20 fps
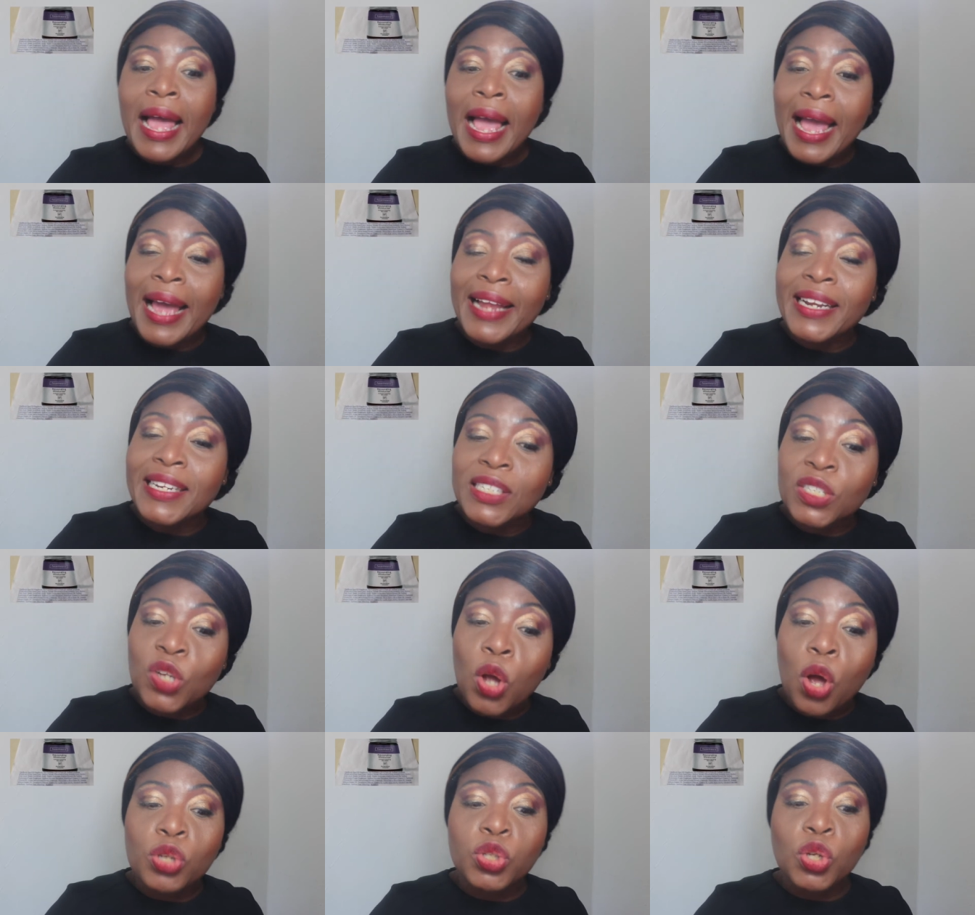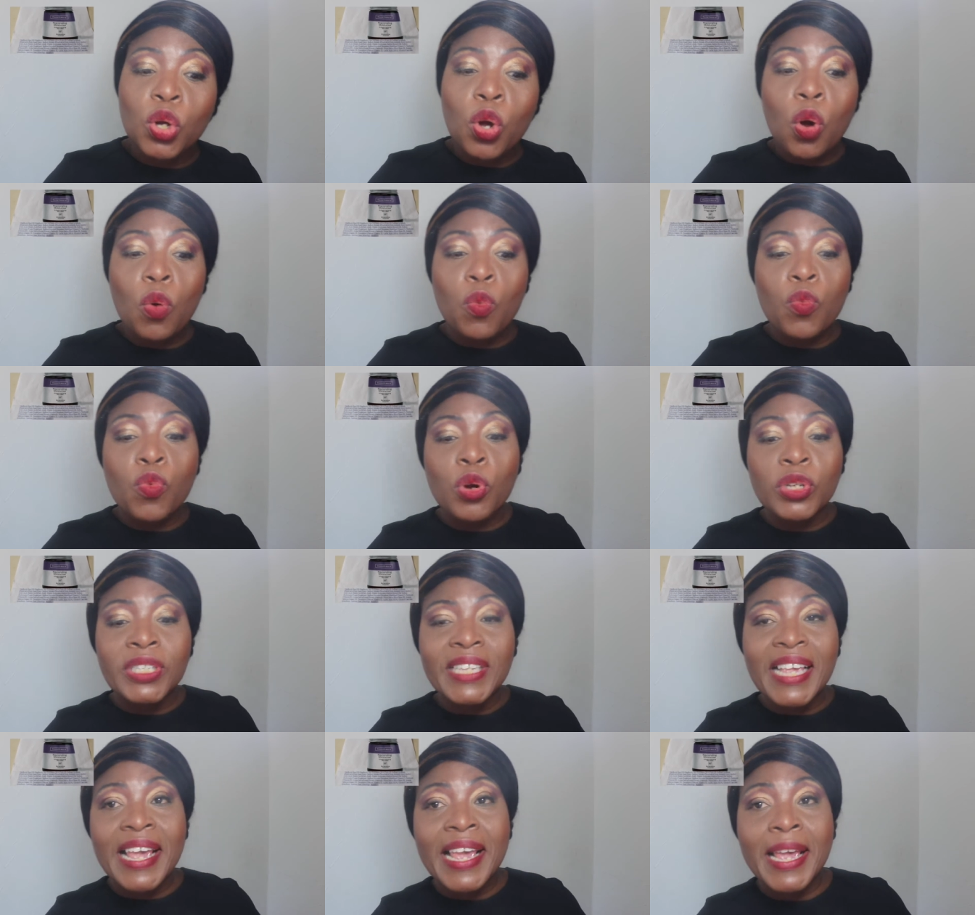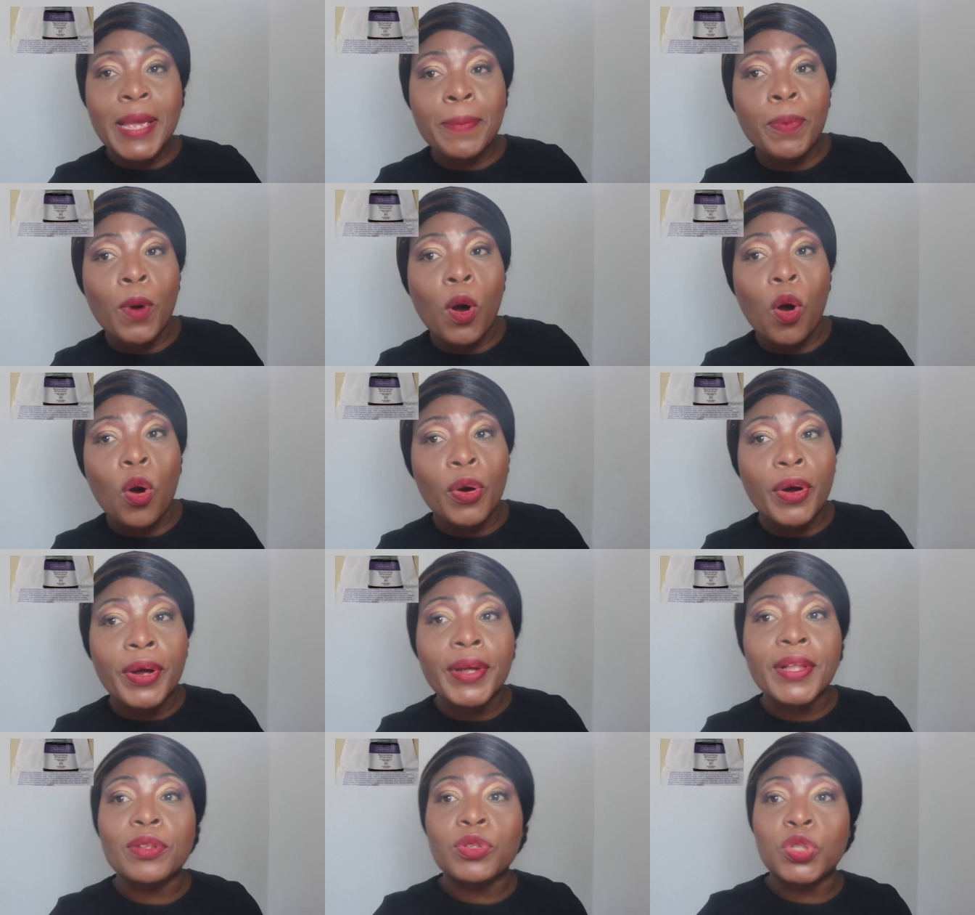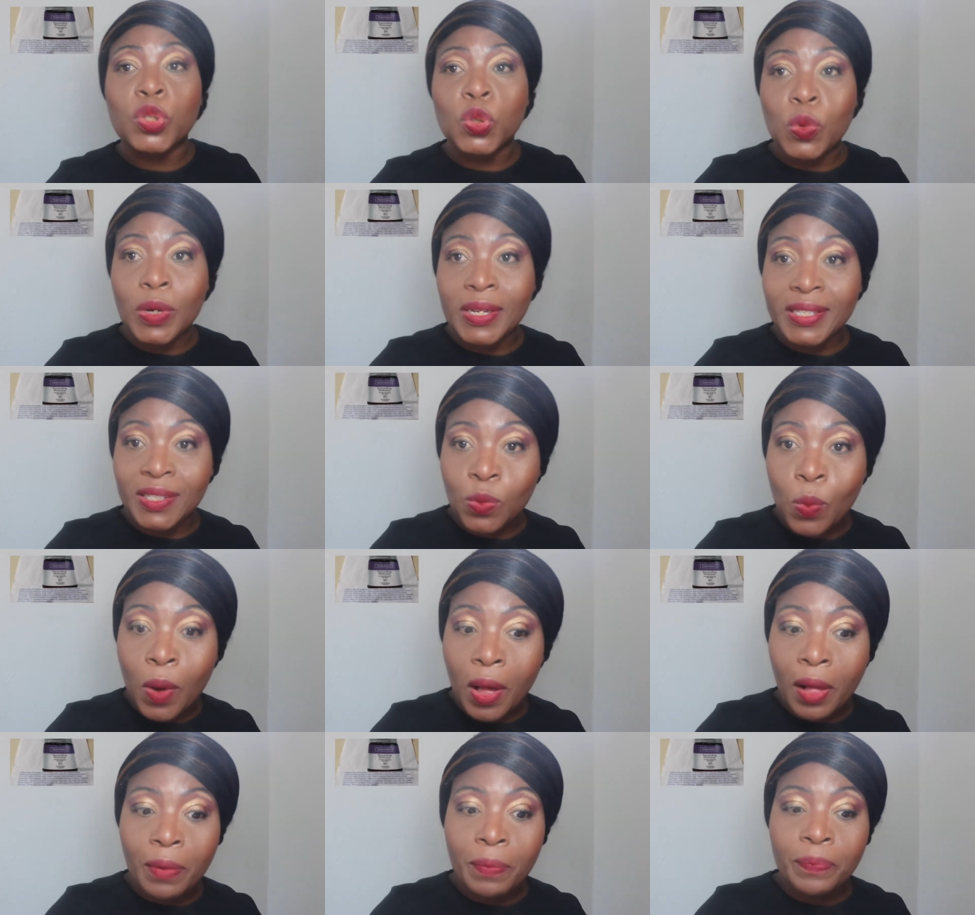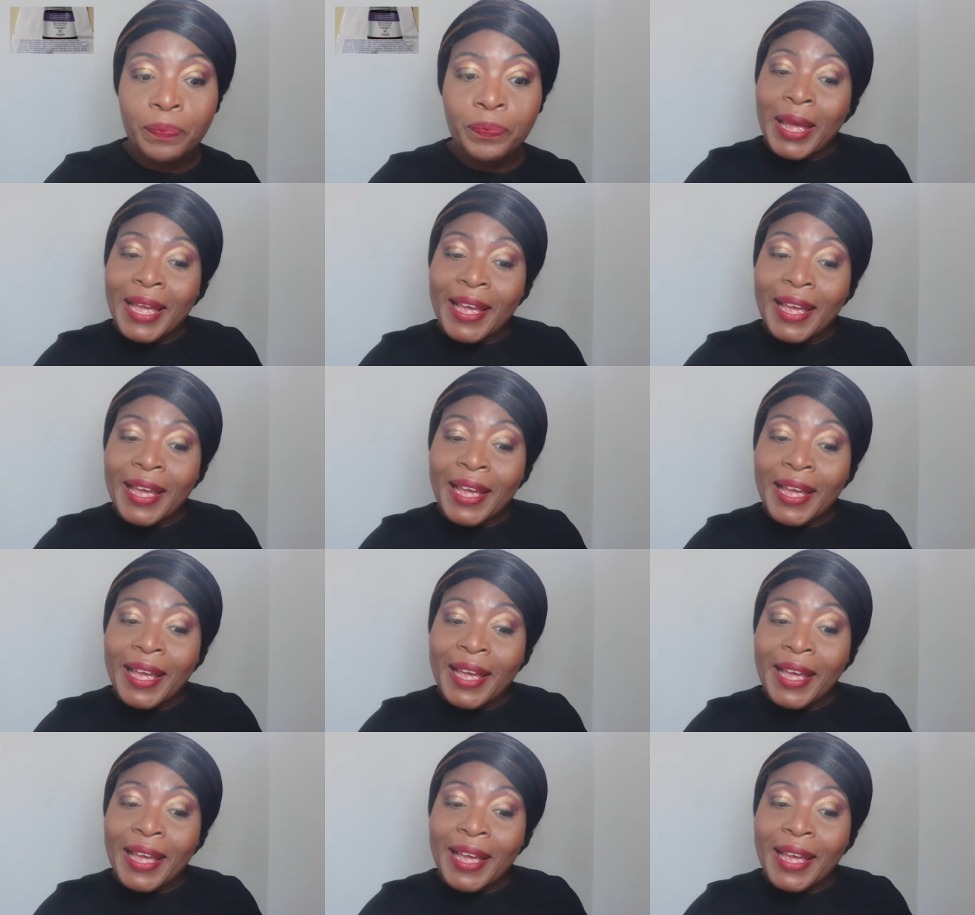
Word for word: and it's also got rose hip oil too as well.